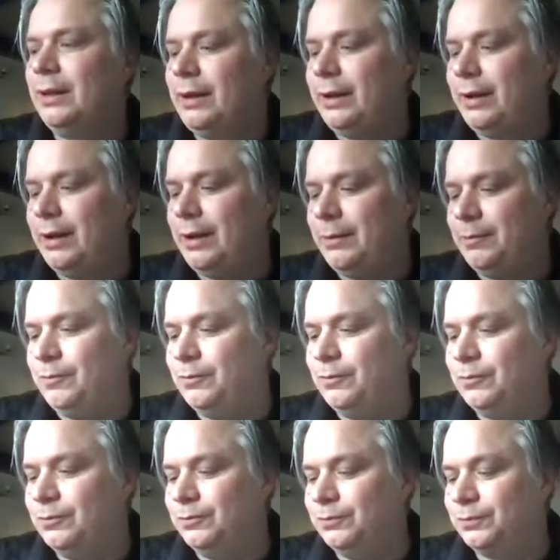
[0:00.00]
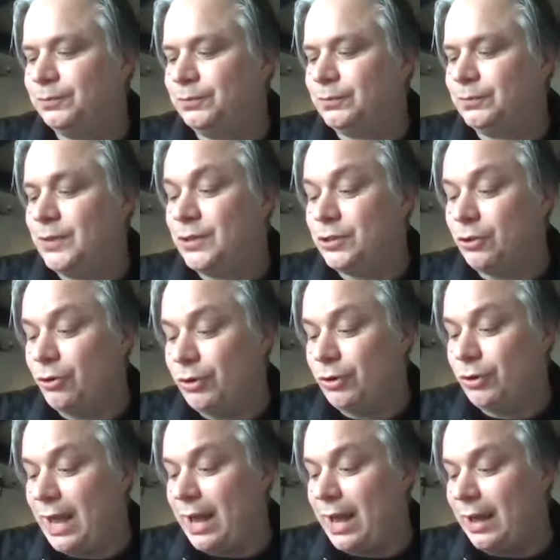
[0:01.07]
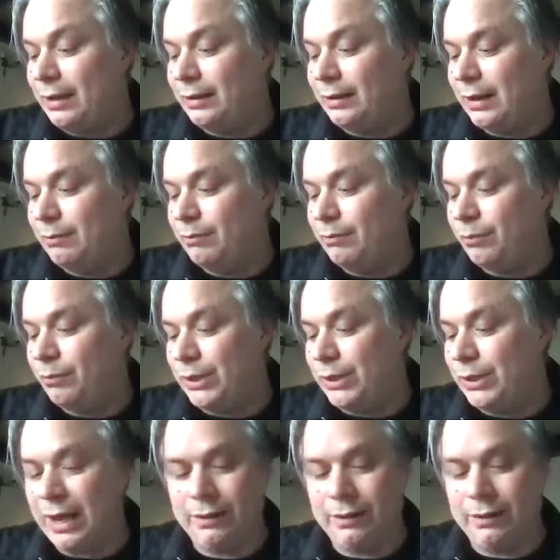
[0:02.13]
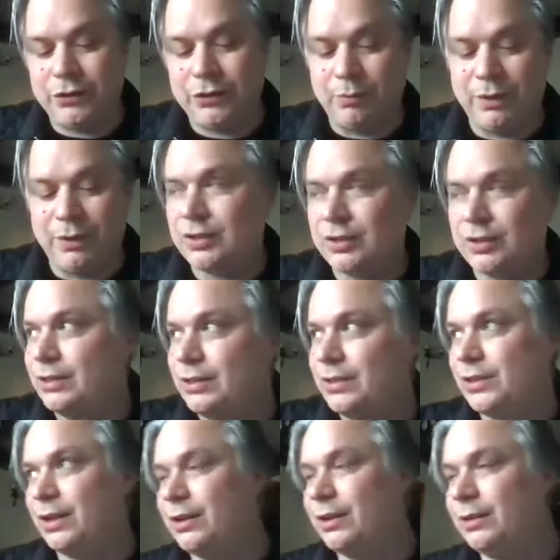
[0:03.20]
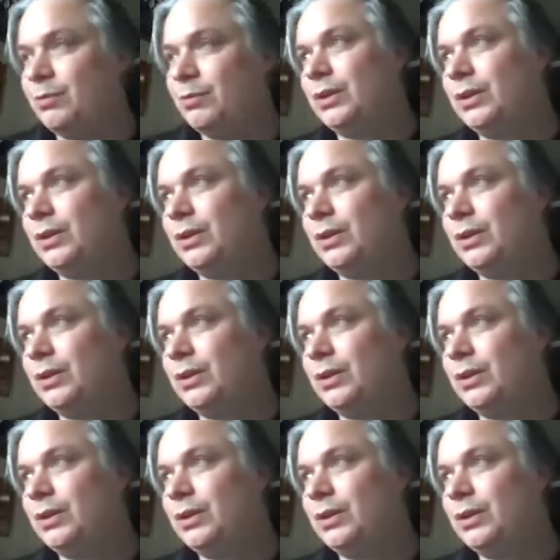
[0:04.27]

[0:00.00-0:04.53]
So yeah, and but yeah, so I'm listening to,